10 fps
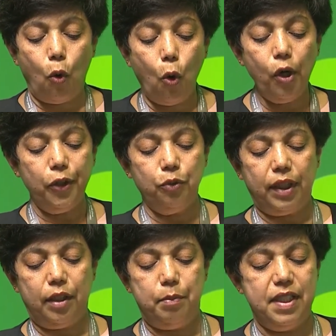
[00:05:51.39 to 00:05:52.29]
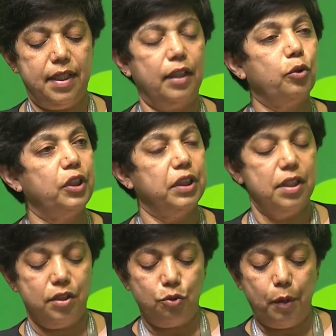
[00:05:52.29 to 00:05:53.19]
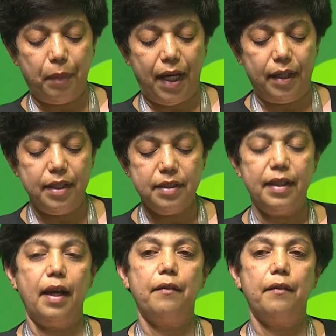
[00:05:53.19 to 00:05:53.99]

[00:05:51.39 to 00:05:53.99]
all your comments and questions to the panelists,